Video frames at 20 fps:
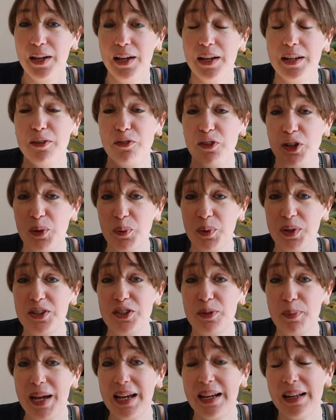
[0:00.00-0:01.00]
And if you wanted
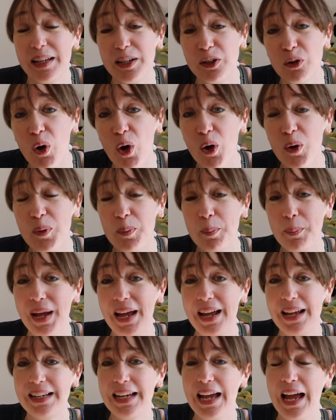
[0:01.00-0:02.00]
to make like your own
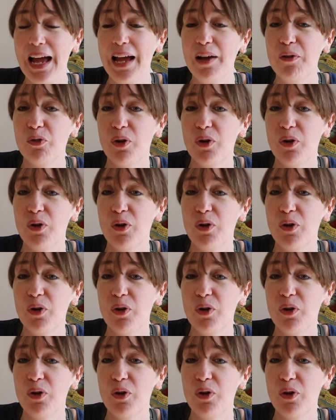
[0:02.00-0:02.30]
pet cat